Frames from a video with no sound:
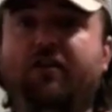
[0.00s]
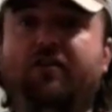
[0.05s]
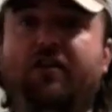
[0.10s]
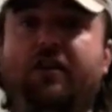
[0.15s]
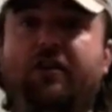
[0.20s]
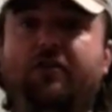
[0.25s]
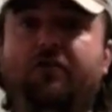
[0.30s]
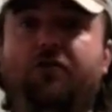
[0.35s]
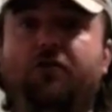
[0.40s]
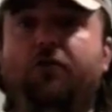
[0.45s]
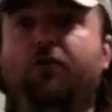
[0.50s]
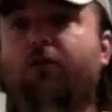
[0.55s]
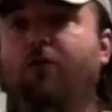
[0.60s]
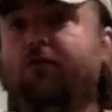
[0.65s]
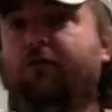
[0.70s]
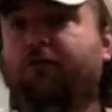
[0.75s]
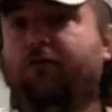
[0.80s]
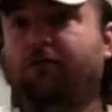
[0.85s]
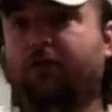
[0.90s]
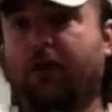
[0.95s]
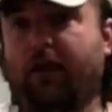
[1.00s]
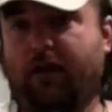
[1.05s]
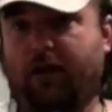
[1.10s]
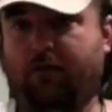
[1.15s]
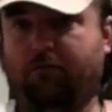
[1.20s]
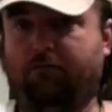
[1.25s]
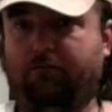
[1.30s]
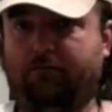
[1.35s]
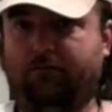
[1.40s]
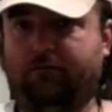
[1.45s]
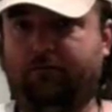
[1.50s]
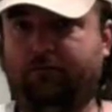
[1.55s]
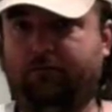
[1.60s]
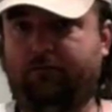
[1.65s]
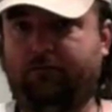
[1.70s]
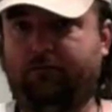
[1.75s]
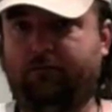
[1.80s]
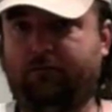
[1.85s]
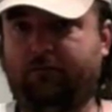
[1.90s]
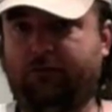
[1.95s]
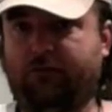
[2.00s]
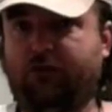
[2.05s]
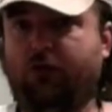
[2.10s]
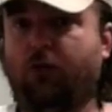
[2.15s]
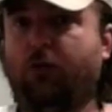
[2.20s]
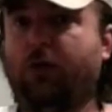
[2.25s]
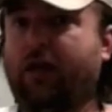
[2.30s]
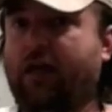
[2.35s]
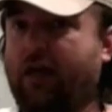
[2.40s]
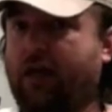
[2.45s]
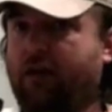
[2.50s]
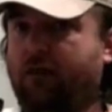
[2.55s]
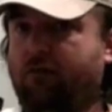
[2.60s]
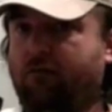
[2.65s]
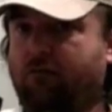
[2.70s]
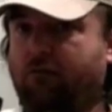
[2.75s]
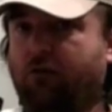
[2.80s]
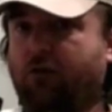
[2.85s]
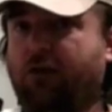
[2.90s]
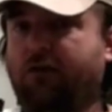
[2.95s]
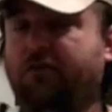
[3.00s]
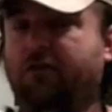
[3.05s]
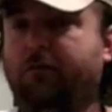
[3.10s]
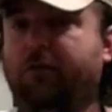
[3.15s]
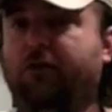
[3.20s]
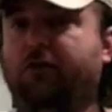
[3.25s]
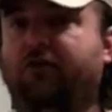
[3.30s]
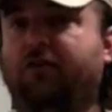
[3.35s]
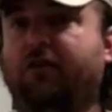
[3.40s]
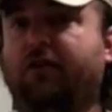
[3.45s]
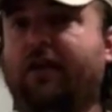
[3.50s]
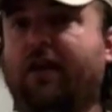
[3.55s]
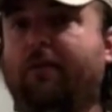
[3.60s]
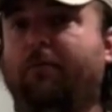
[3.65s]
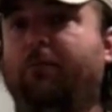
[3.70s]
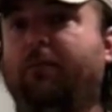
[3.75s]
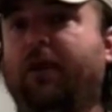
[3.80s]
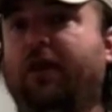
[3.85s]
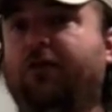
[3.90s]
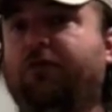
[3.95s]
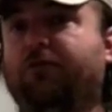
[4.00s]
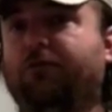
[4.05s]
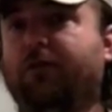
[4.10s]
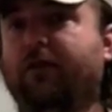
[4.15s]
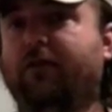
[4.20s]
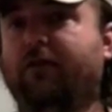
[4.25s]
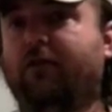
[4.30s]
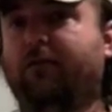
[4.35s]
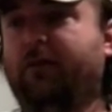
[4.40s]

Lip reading: take 2 flam. So again, look at the music. That bass rhythm